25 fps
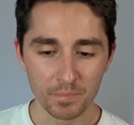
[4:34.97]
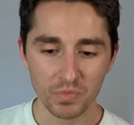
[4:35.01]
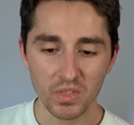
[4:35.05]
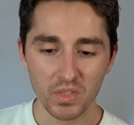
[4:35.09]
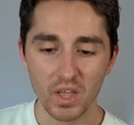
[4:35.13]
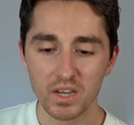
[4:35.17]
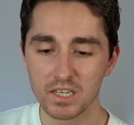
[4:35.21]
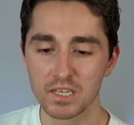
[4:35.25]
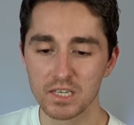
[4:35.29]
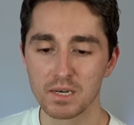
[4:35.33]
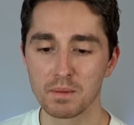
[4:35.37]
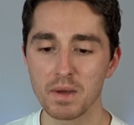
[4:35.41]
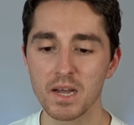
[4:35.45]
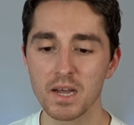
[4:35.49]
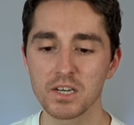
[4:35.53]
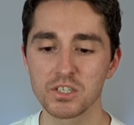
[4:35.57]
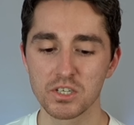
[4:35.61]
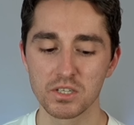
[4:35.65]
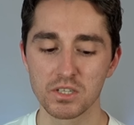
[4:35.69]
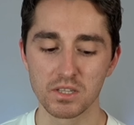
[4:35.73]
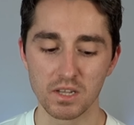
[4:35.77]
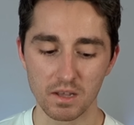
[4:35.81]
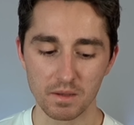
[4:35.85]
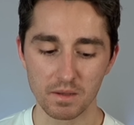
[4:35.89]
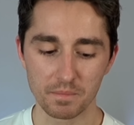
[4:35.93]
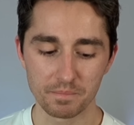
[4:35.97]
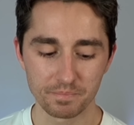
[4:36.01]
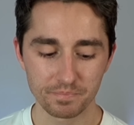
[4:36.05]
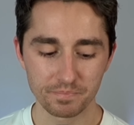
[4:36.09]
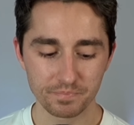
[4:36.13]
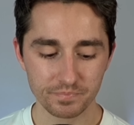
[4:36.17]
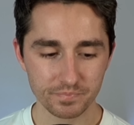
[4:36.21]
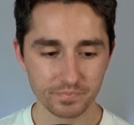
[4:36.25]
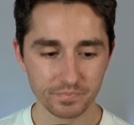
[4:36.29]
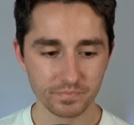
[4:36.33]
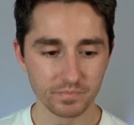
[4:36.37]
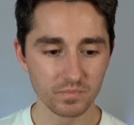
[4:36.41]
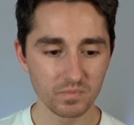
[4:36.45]
I can imagine that
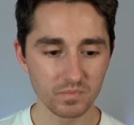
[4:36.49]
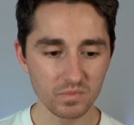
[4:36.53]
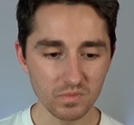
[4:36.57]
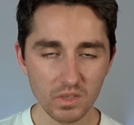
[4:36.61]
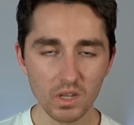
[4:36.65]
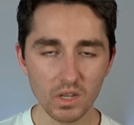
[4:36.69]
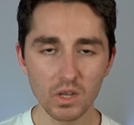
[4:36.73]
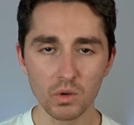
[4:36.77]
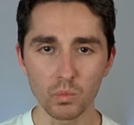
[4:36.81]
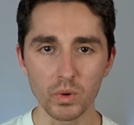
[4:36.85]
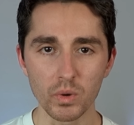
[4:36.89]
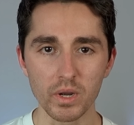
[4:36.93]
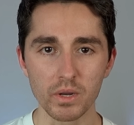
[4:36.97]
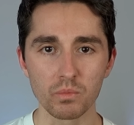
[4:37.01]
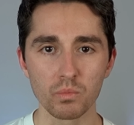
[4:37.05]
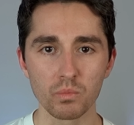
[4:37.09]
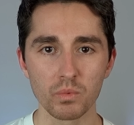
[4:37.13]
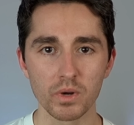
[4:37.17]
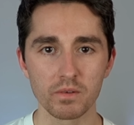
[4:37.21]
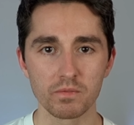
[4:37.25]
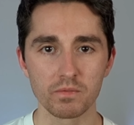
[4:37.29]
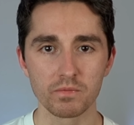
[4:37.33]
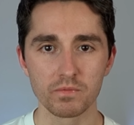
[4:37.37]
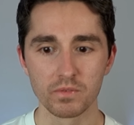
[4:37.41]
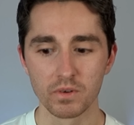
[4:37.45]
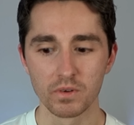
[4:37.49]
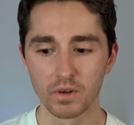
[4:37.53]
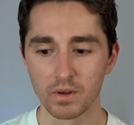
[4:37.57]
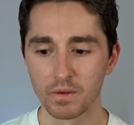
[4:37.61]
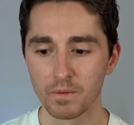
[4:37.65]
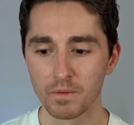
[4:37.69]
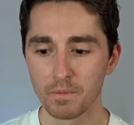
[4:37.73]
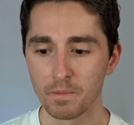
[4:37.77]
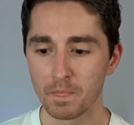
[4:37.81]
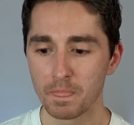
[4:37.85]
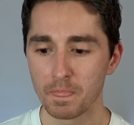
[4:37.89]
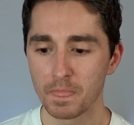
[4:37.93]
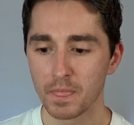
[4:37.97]
we've
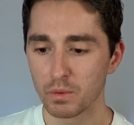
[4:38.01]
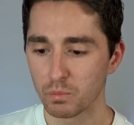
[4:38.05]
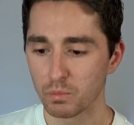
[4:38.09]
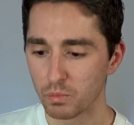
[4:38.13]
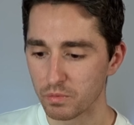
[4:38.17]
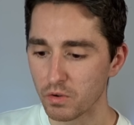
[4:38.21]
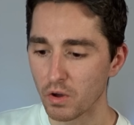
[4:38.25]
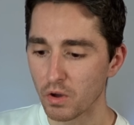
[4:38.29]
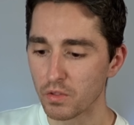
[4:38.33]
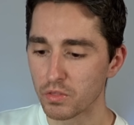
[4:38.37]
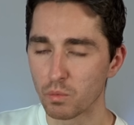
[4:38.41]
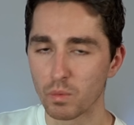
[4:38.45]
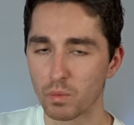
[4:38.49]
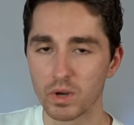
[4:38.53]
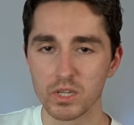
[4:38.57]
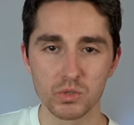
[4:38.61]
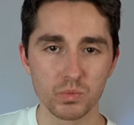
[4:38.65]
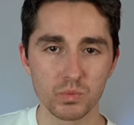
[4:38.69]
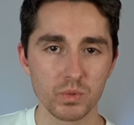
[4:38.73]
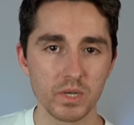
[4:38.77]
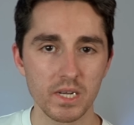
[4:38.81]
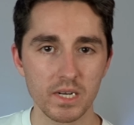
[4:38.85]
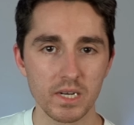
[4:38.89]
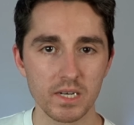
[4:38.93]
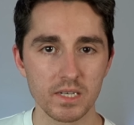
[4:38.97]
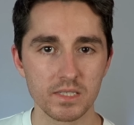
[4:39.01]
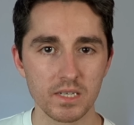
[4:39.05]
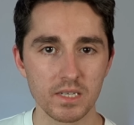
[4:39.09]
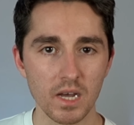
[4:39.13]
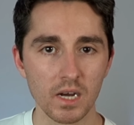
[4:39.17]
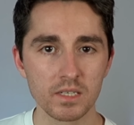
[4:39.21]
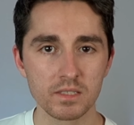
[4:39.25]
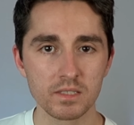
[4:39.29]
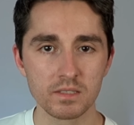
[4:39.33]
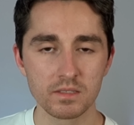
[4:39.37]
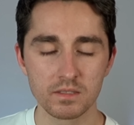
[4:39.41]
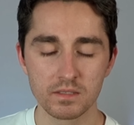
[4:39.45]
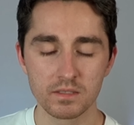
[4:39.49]
gotten the ones we needed
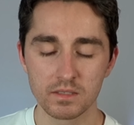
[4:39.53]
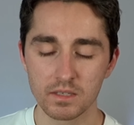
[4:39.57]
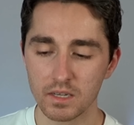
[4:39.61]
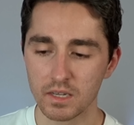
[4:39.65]
done.